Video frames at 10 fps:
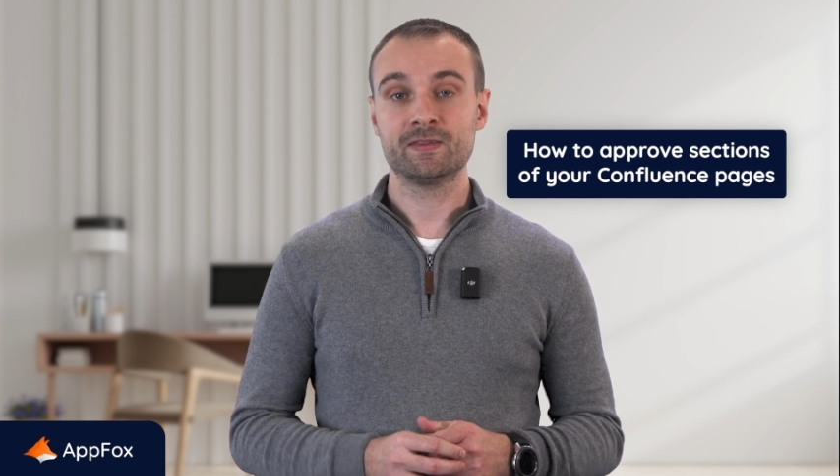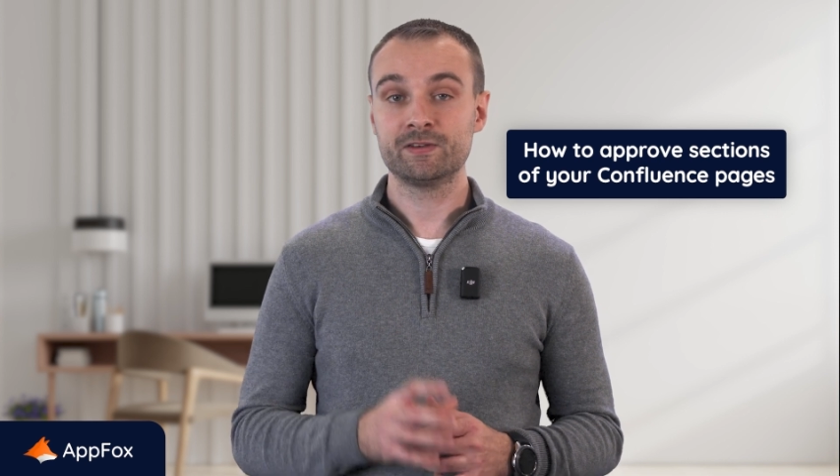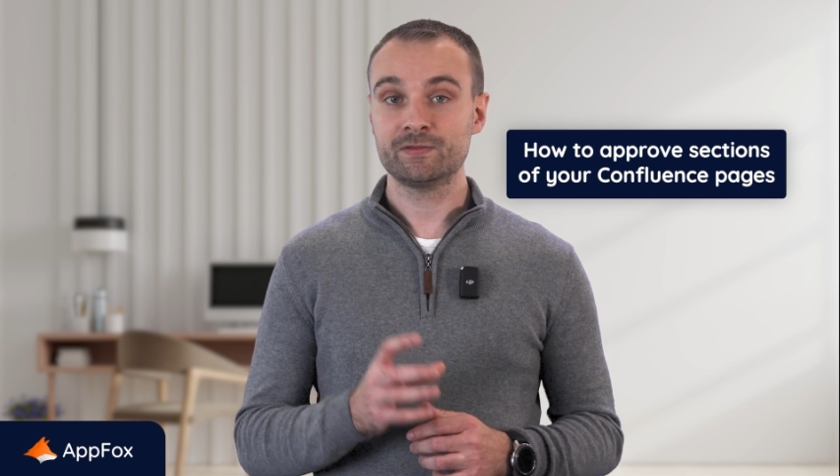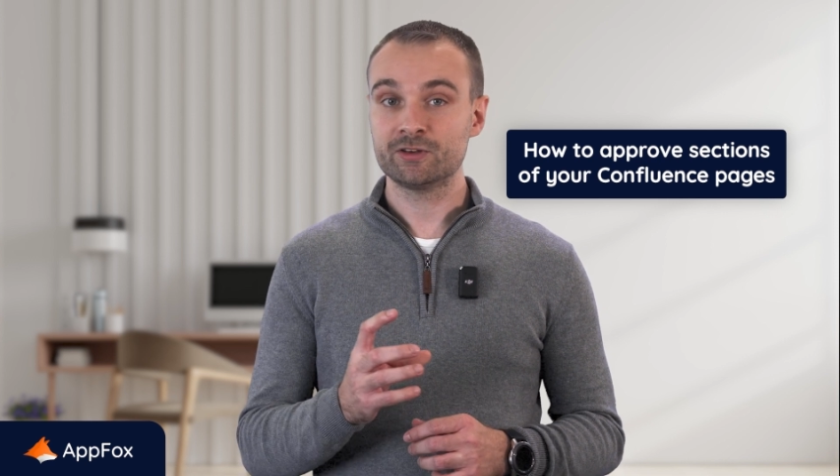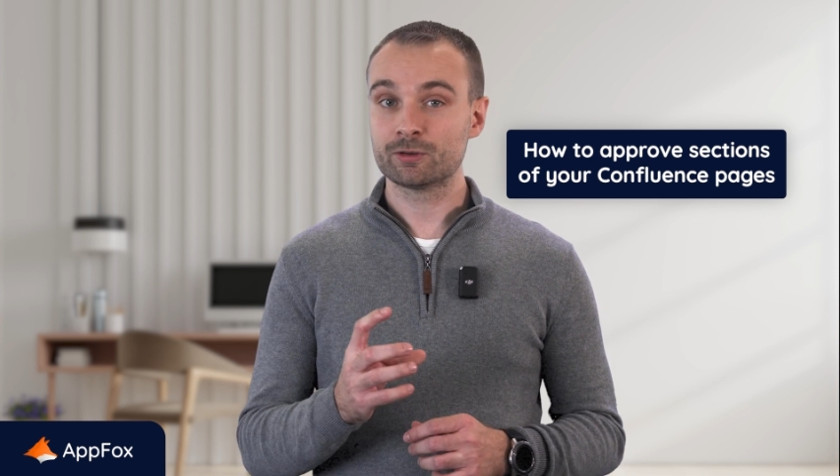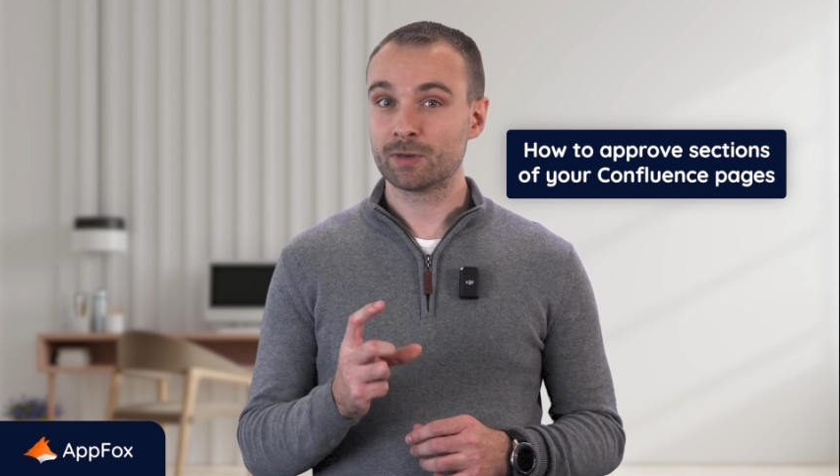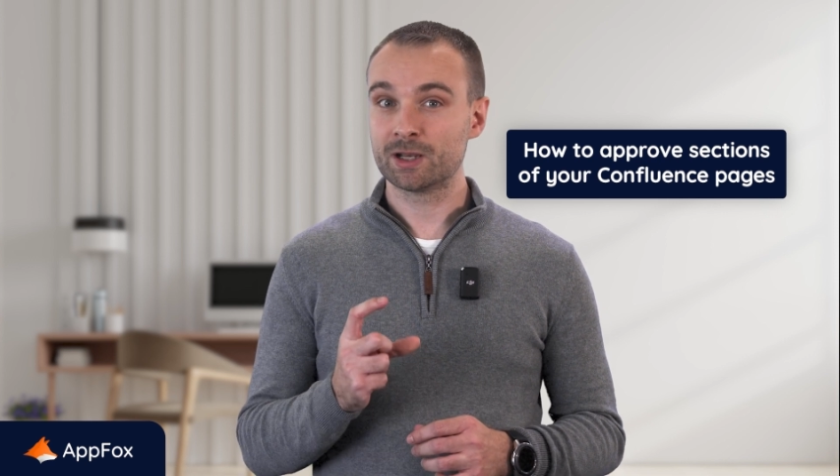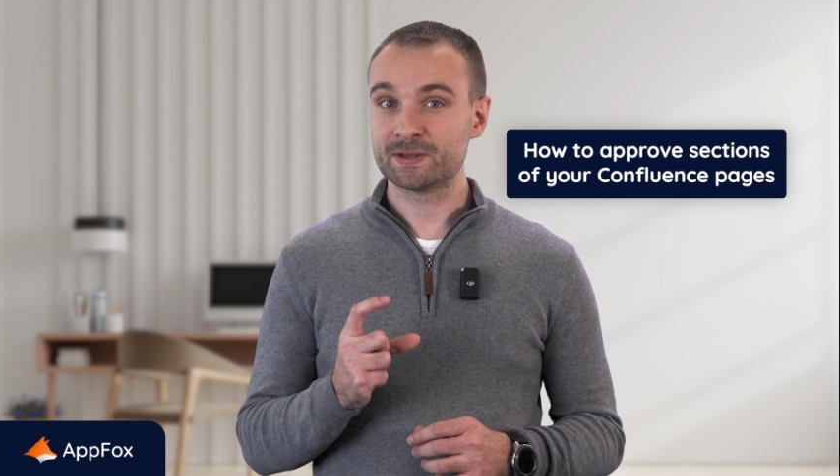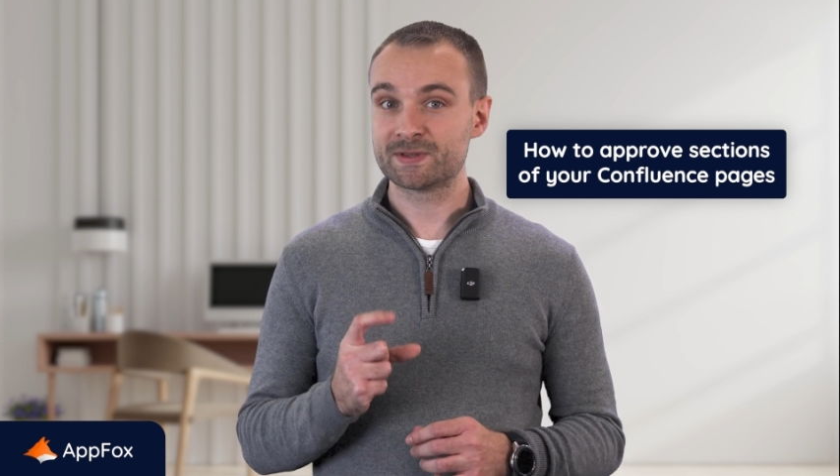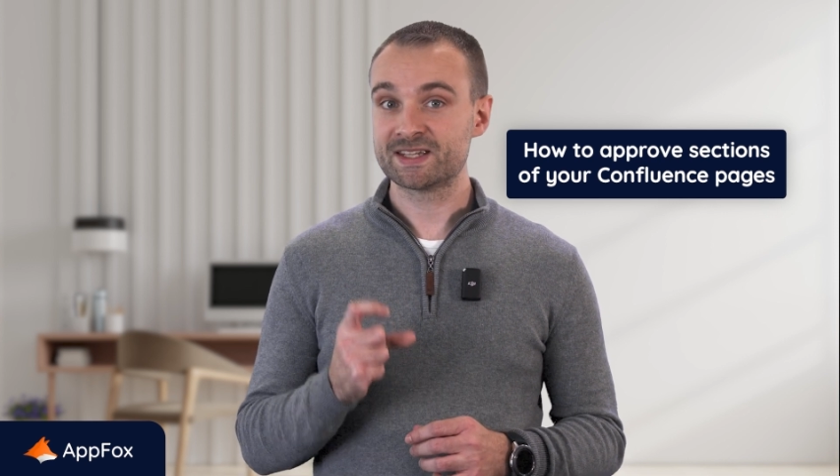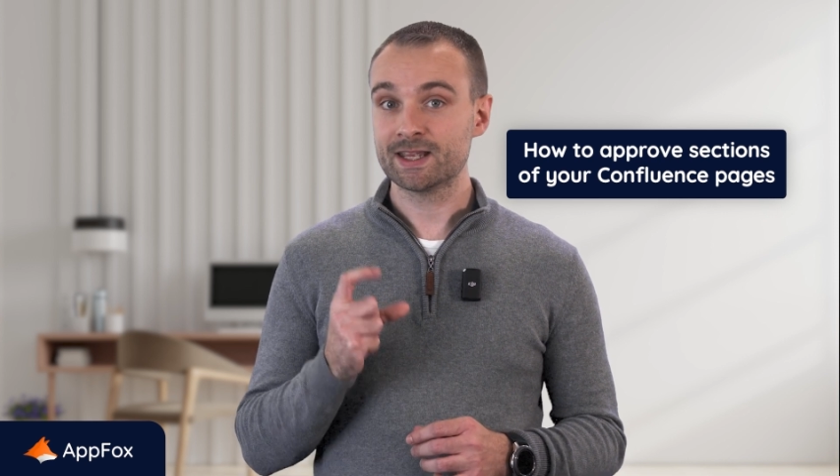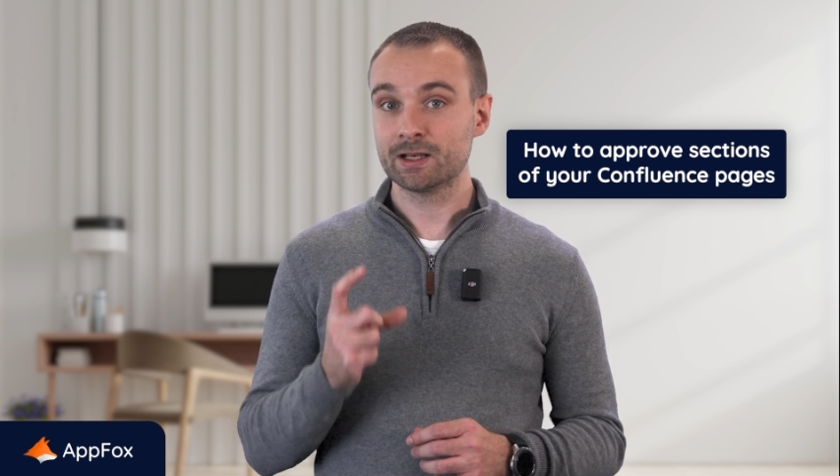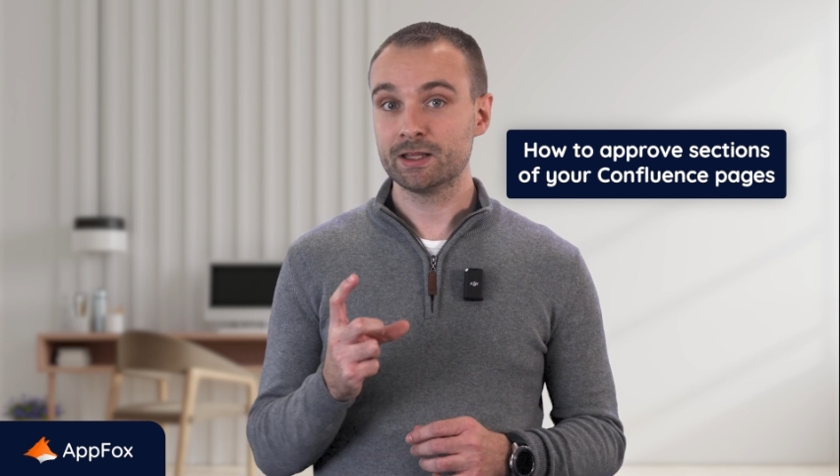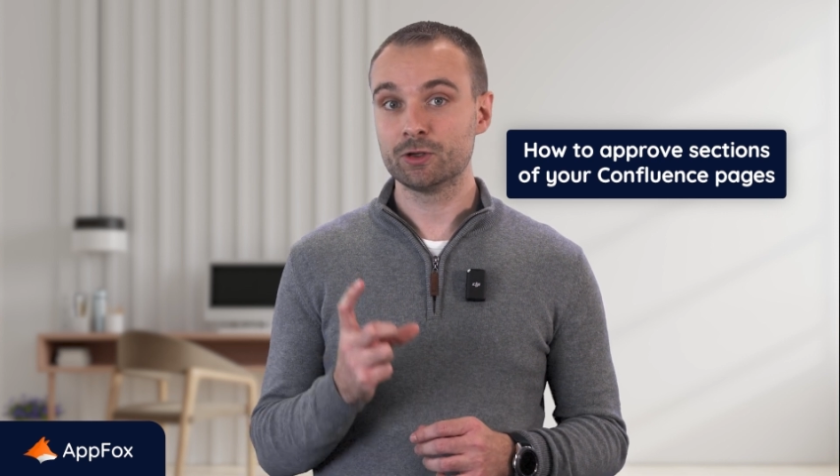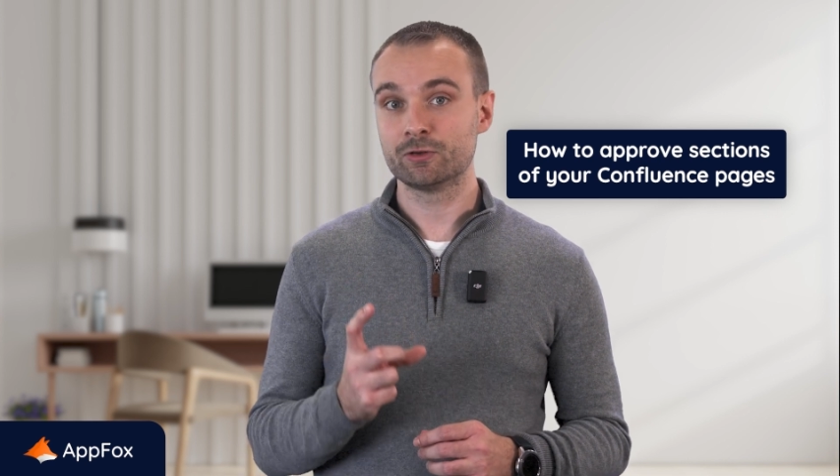This feature might be
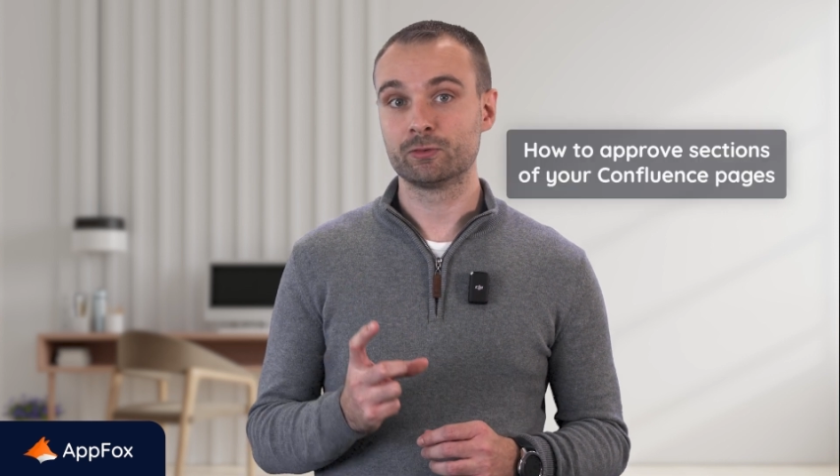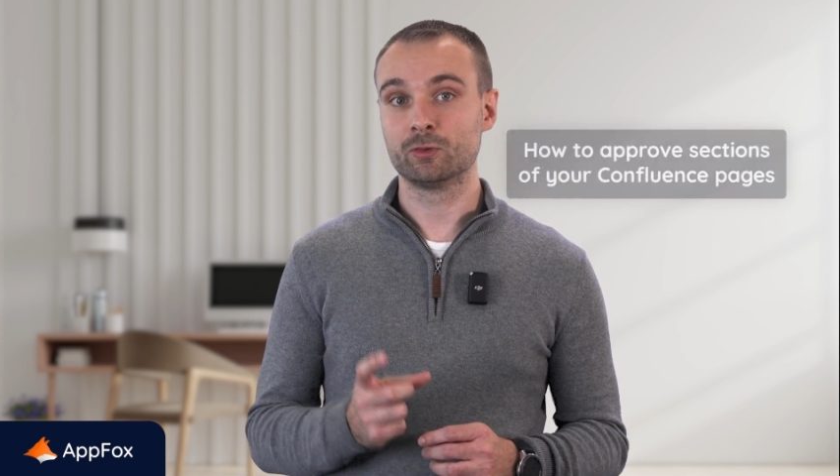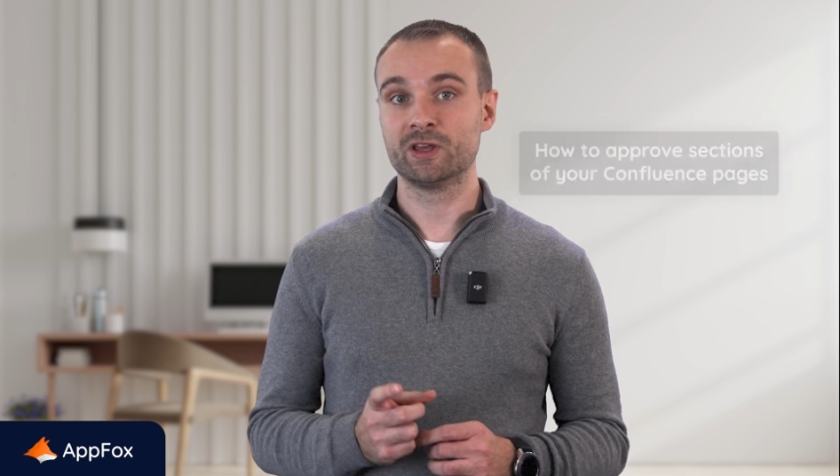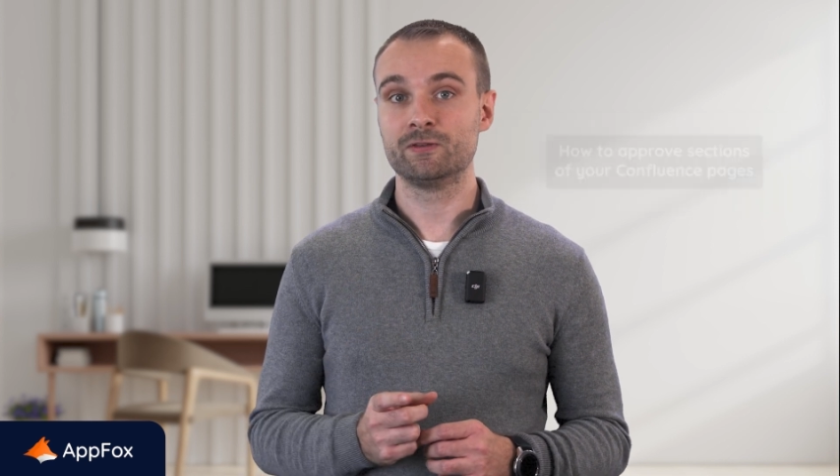particularly useful